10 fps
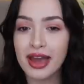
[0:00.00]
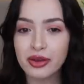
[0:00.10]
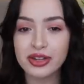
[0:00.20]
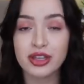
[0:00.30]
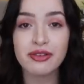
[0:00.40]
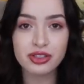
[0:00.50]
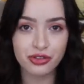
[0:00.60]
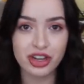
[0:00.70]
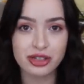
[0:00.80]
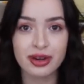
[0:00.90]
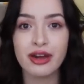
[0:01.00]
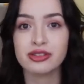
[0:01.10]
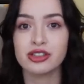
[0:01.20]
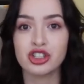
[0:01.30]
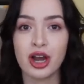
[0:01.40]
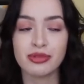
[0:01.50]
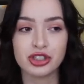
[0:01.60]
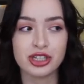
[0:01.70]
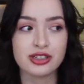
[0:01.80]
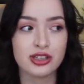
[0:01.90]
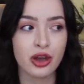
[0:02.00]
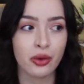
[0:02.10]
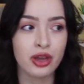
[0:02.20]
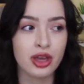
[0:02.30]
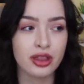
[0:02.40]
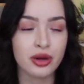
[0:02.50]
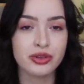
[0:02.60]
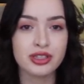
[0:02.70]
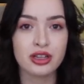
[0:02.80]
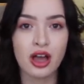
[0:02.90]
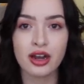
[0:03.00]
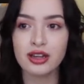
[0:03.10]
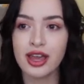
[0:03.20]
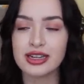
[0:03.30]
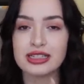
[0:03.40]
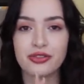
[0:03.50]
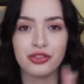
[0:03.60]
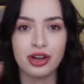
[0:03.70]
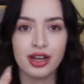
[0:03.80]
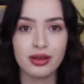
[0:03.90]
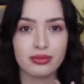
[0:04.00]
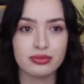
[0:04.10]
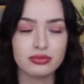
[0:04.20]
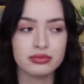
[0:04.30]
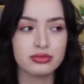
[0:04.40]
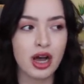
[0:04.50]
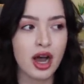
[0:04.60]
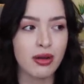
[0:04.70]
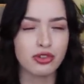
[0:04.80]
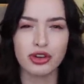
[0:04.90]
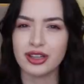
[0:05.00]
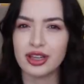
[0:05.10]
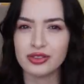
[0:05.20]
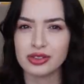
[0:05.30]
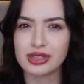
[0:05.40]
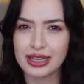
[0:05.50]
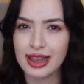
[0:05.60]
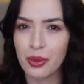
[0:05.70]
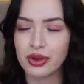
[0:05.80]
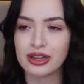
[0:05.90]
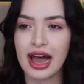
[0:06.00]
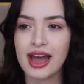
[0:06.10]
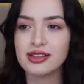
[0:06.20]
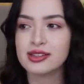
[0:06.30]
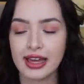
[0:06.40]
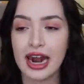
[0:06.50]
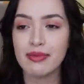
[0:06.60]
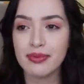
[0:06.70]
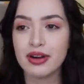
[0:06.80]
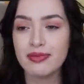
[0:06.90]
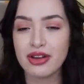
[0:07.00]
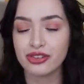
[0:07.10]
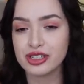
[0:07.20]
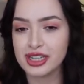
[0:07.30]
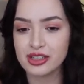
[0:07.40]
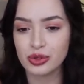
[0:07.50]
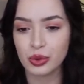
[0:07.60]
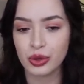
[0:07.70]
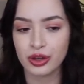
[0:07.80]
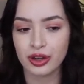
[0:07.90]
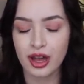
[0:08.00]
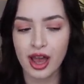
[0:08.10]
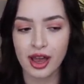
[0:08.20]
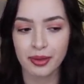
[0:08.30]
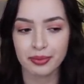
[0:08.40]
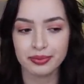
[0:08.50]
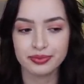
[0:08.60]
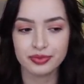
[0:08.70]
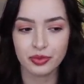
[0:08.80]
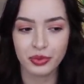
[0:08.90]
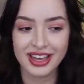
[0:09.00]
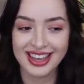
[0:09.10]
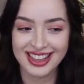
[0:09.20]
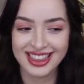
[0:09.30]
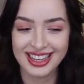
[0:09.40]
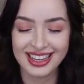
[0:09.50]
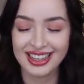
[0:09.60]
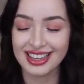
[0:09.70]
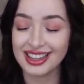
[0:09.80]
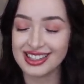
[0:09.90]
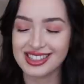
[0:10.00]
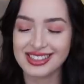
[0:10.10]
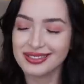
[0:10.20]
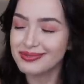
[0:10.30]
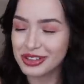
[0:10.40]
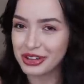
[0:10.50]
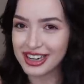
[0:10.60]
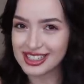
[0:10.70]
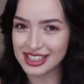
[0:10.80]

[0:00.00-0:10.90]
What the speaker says: But anyway, so I was a freshman, I was in geometry, so there was a lot of like different grade levels in that one class. And I remember on my first day of school with this great